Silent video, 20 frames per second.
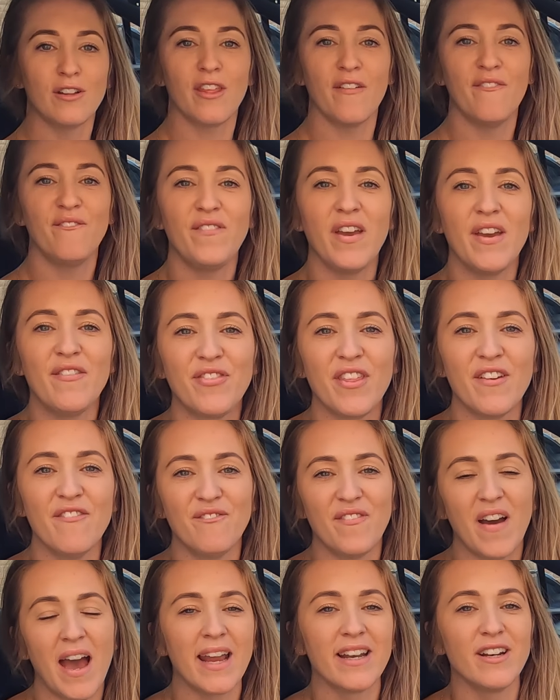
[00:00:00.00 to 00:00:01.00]
the 5th and
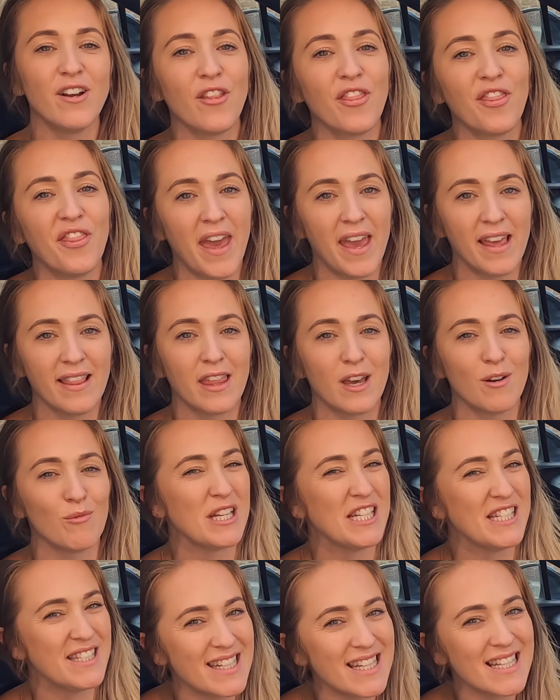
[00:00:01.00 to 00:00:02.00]
final thing that
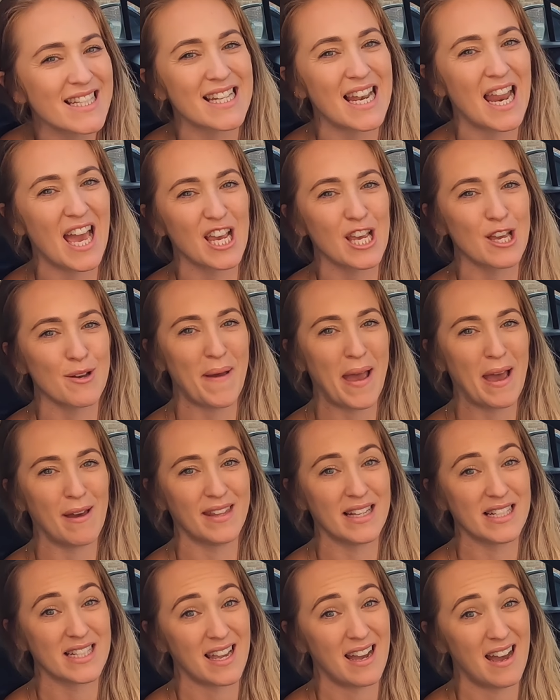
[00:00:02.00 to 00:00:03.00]
we dislike about
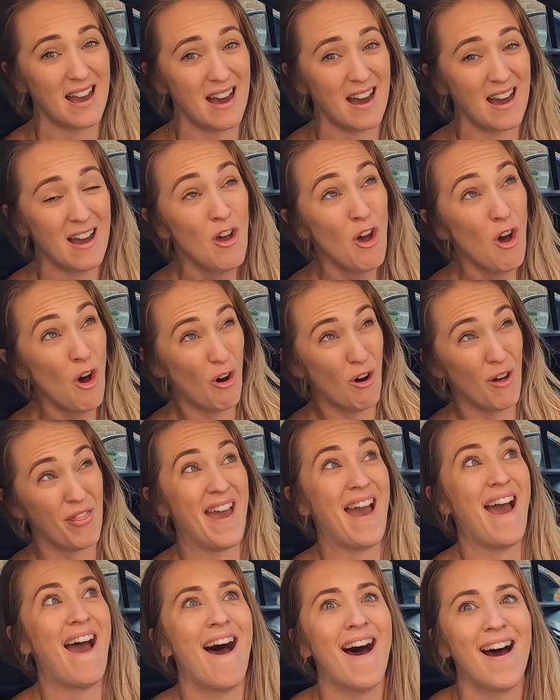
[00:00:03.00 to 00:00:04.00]
this car, or
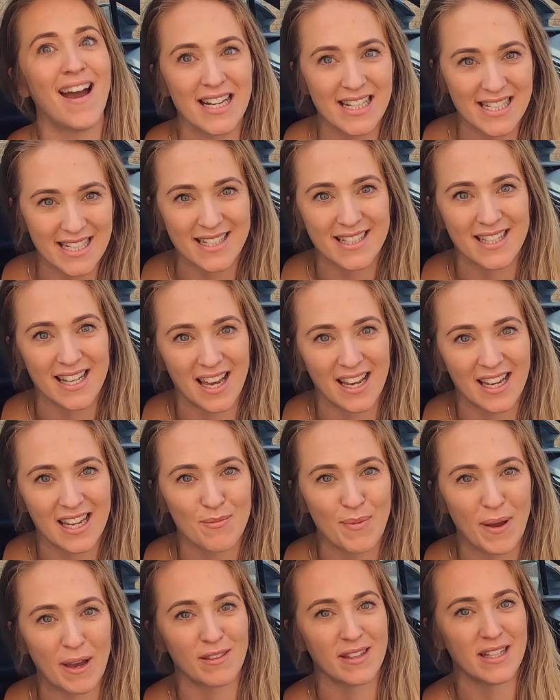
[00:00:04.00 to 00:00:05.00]
that I dislike
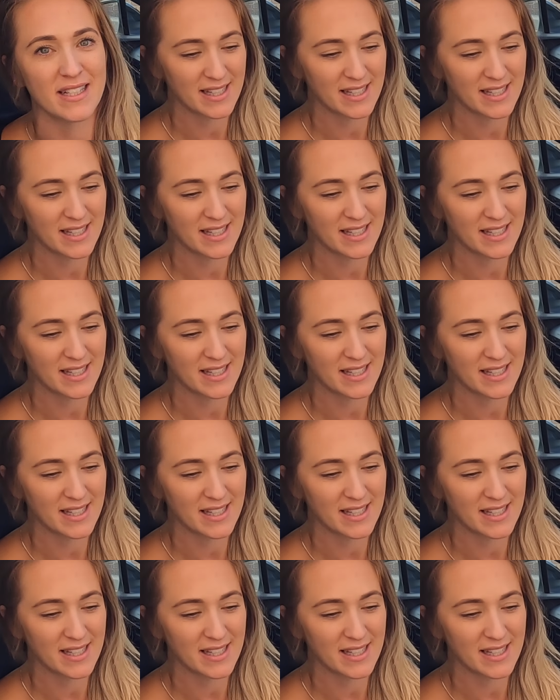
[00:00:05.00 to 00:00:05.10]
about this